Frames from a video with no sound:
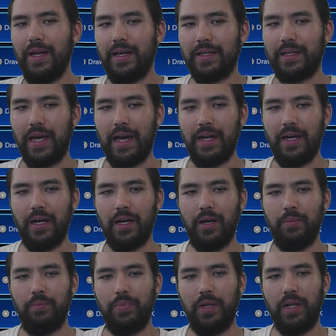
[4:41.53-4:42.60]

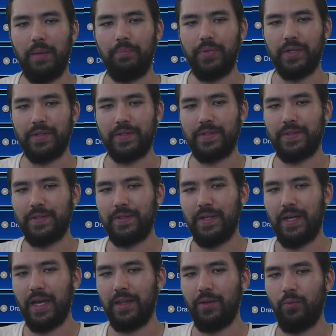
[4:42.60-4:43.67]
Catablepus
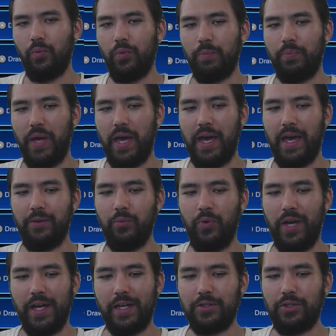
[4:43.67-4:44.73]
and the Bad
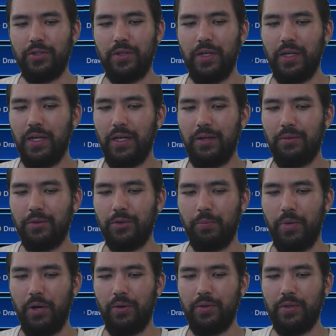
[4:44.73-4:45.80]
Witch. When your
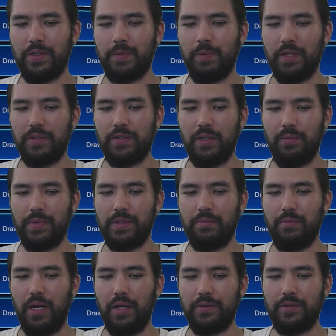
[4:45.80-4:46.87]
opponent special summons a
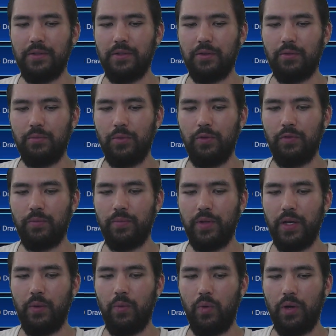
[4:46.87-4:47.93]
monster, you can remove from
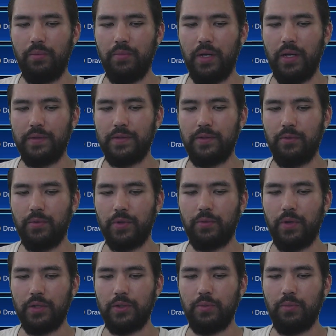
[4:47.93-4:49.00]
play one monster with
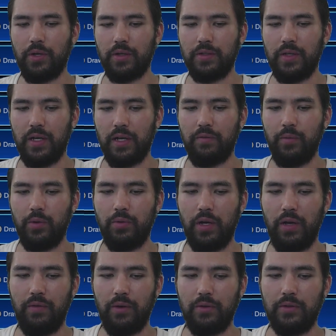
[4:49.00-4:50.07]
question mark attack from your
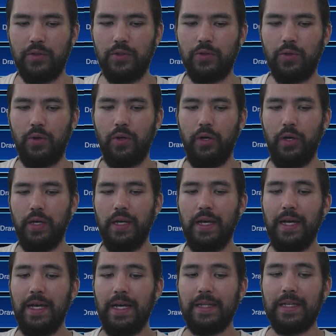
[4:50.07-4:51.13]
graveyard. Destroy
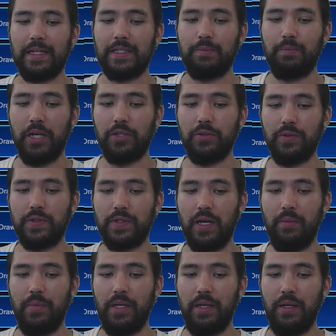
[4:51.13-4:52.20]
that special
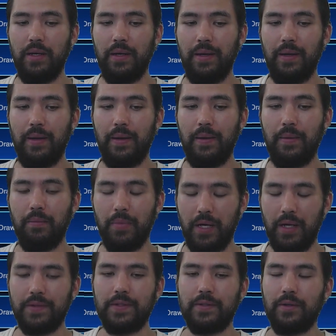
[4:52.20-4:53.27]
summoned
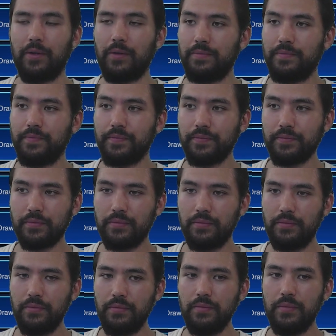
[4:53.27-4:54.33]
monster.
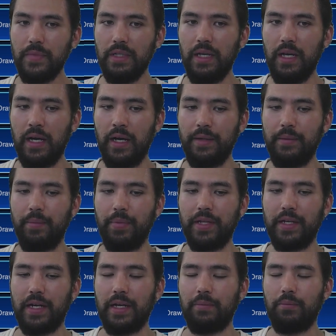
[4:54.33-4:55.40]
But
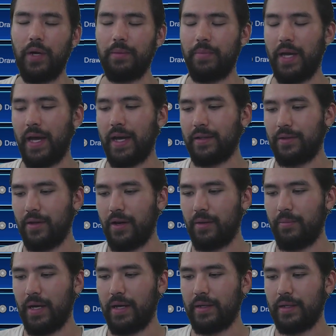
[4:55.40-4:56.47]
then I went back and thought
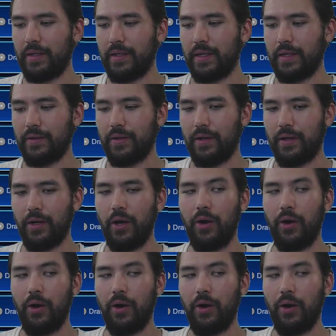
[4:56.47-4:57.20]
about it, and I thought,